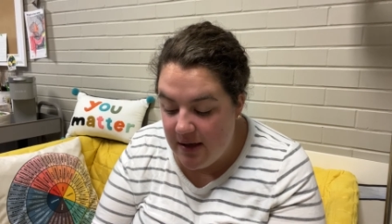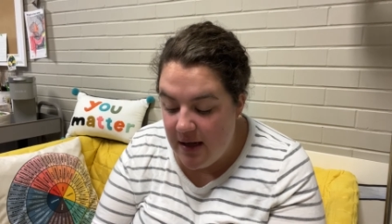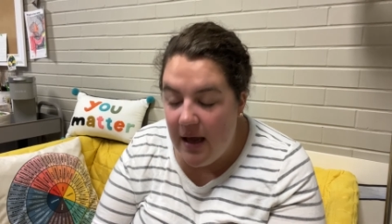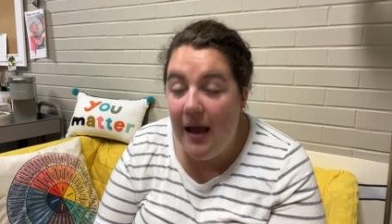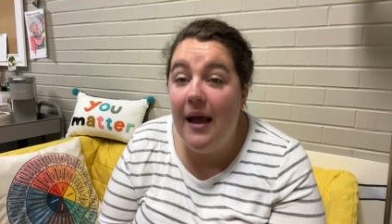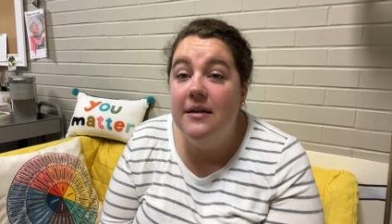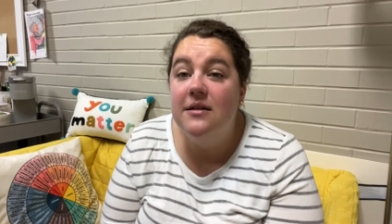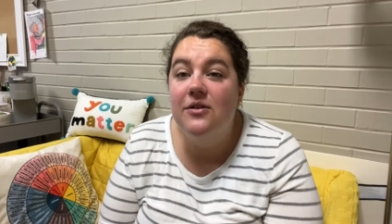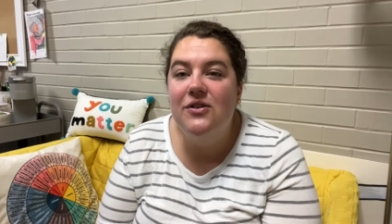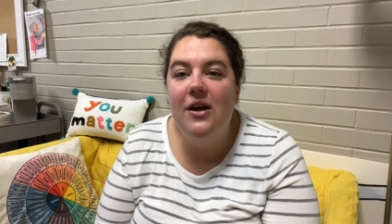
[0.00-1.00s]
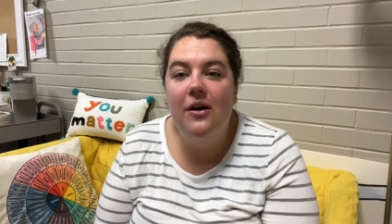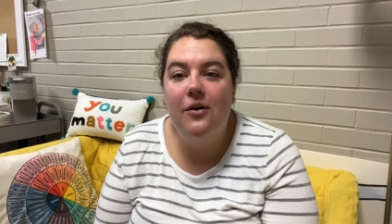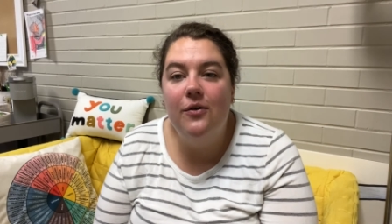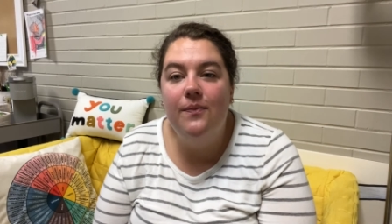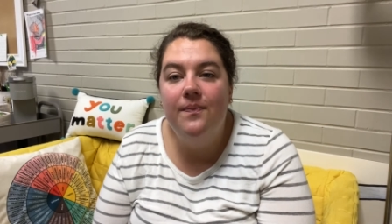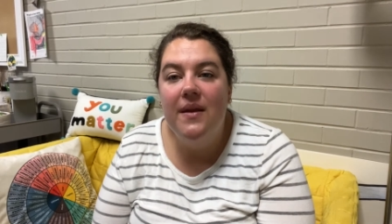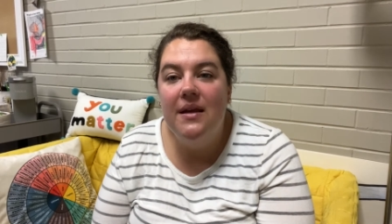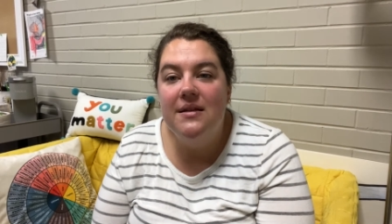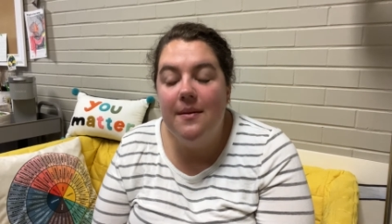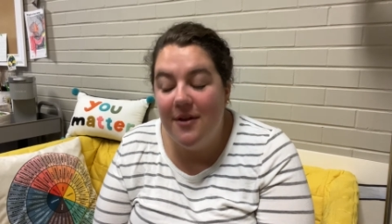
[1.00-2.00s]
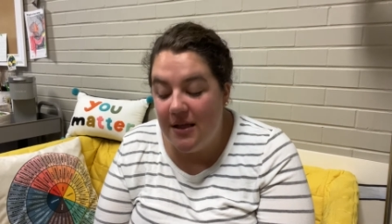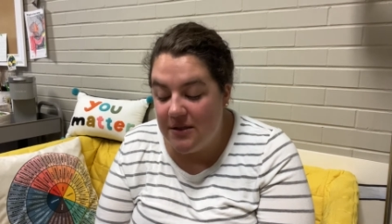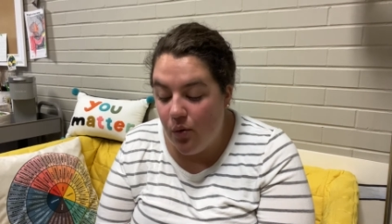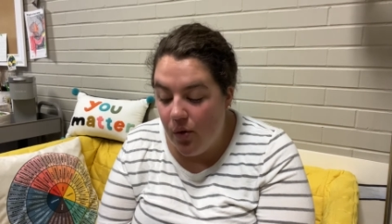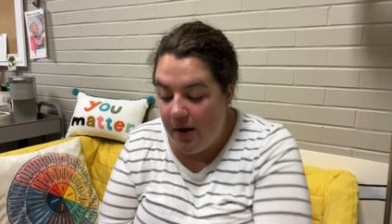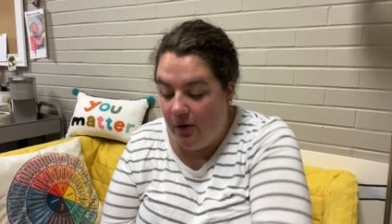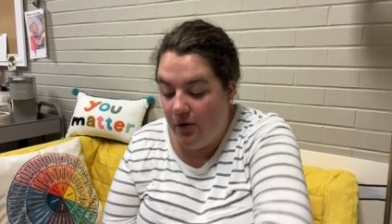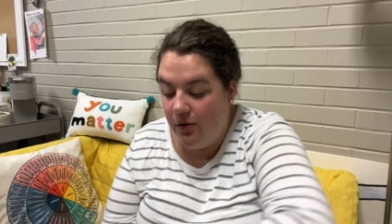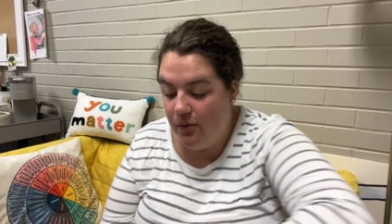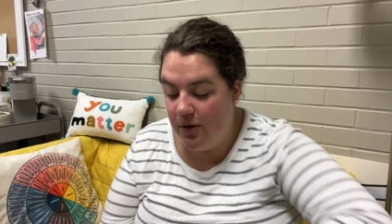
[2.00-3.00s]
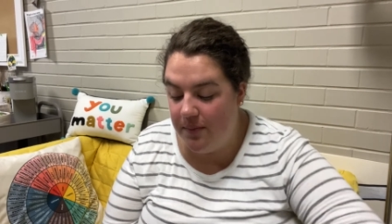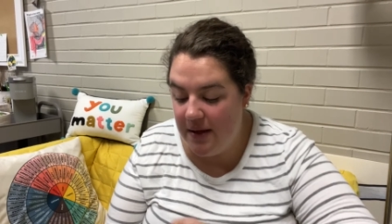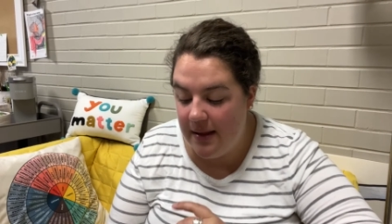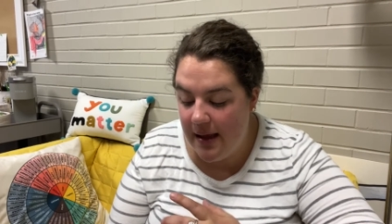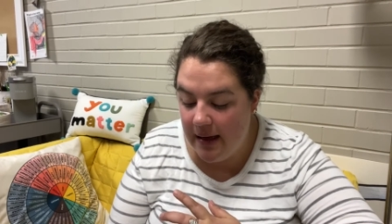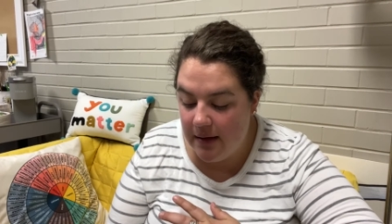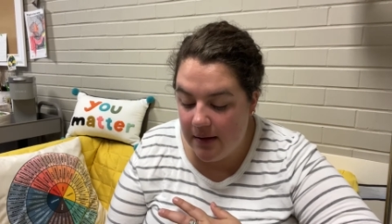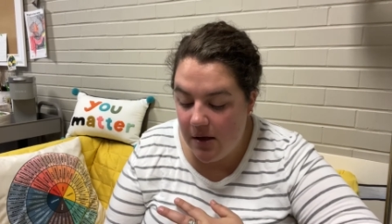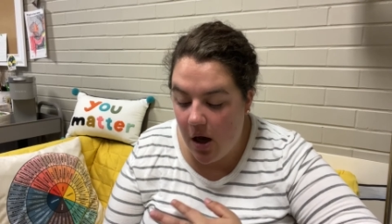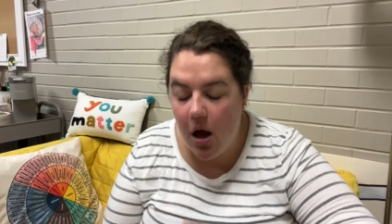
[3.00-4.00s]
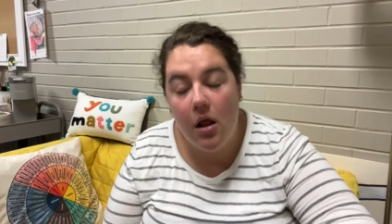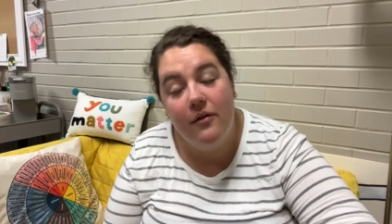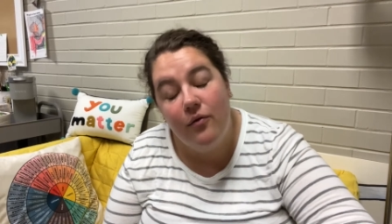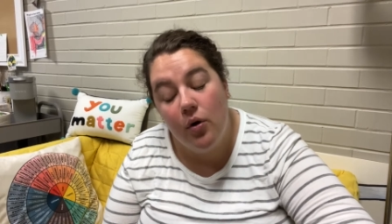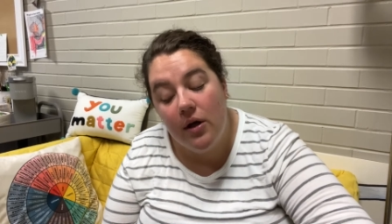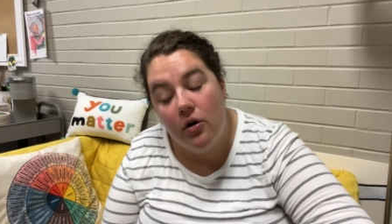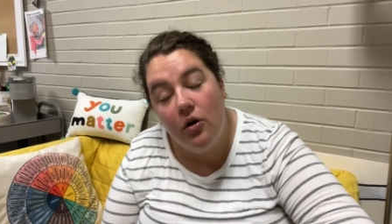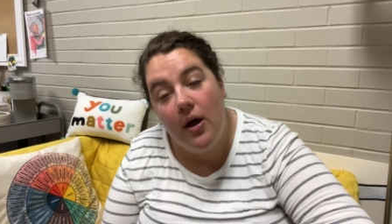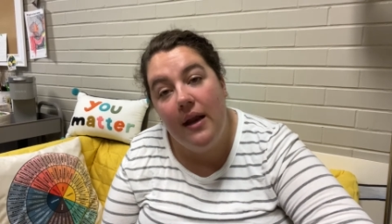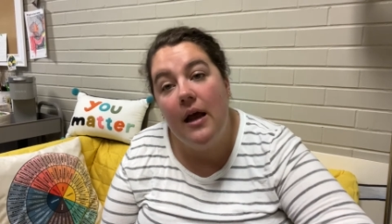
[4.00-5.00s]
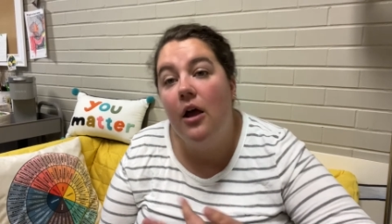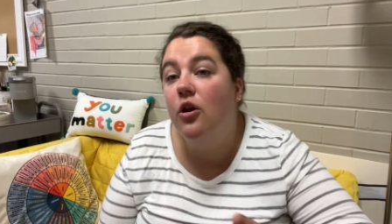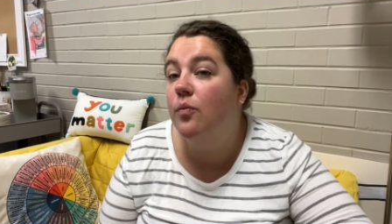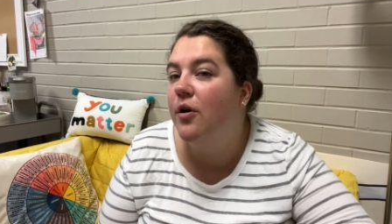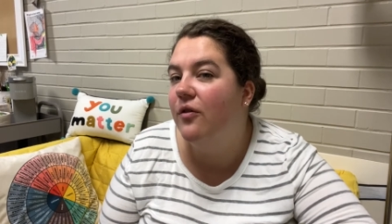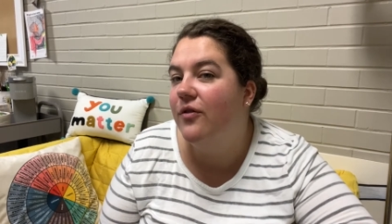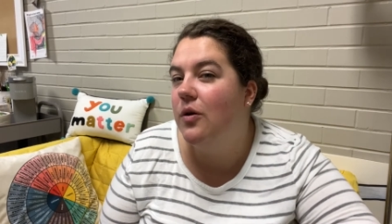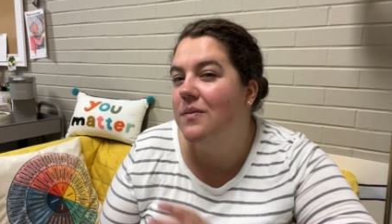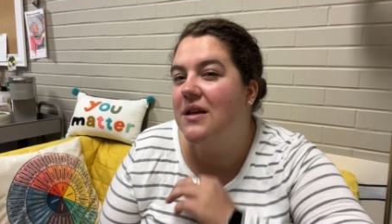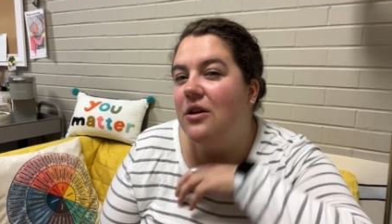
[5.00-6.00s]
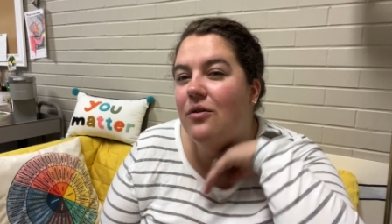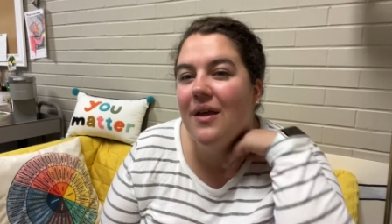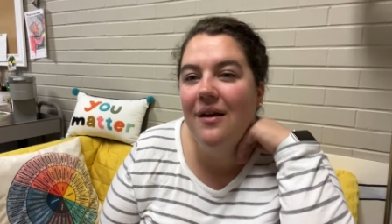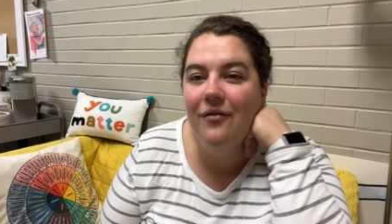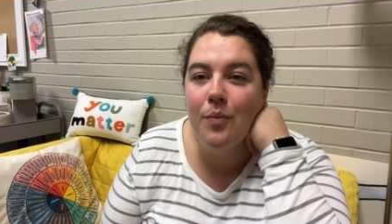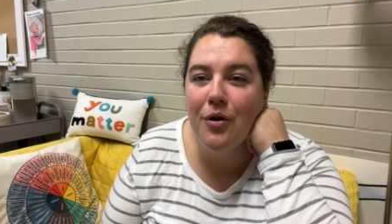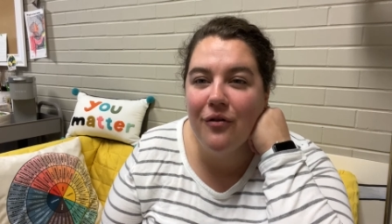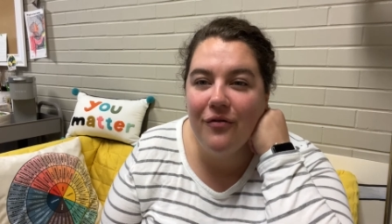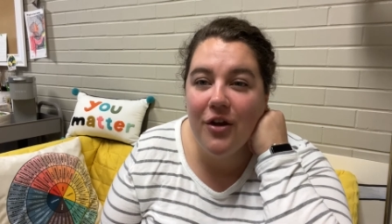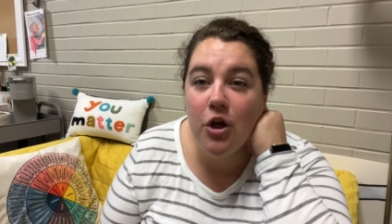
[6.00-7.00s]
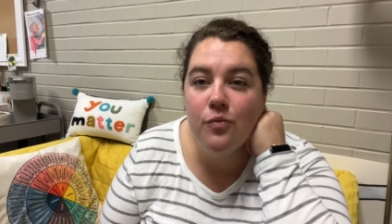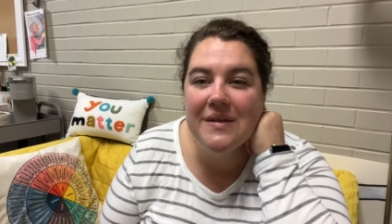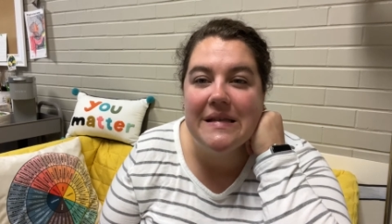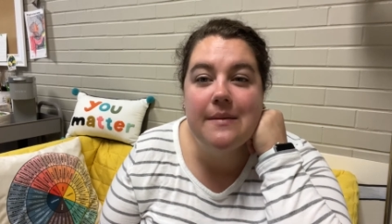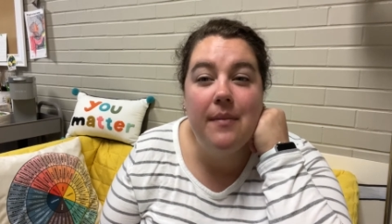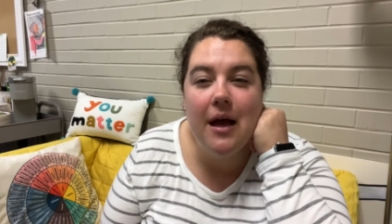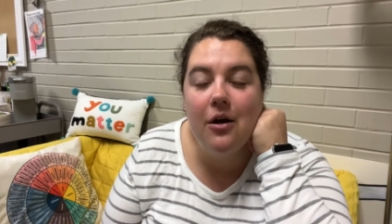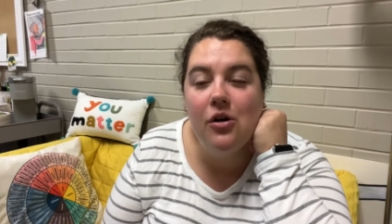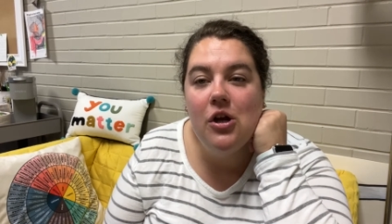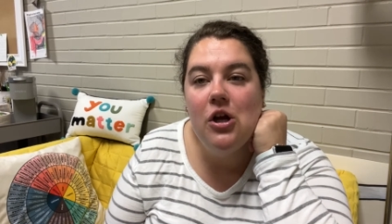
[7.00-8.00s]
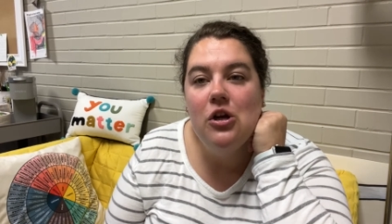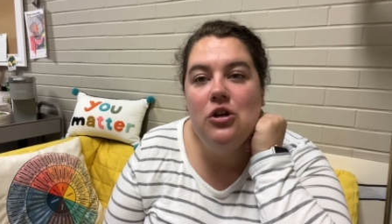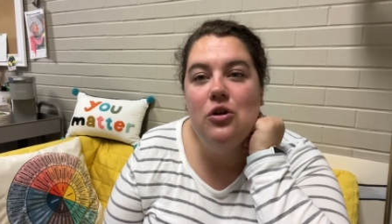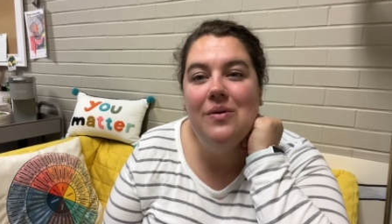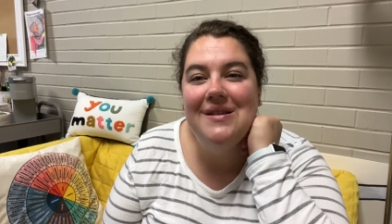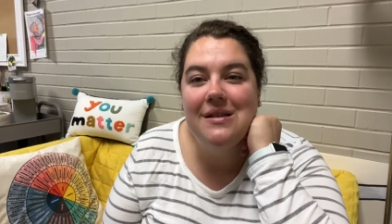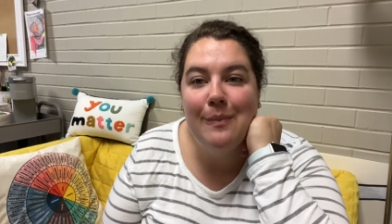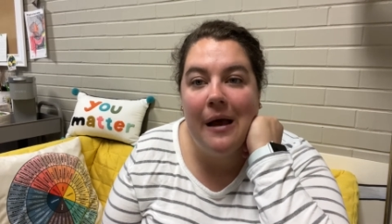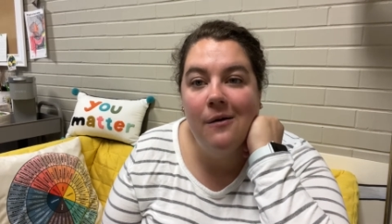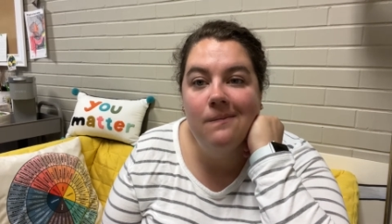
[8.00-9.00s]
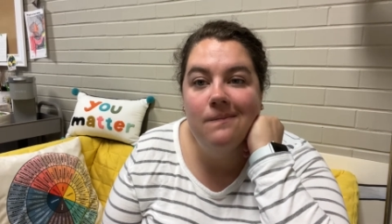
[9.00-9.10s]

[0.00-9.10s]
And so some of this oil would be like olive oil and other perfumes. Can you think of a perfume smell you would smell?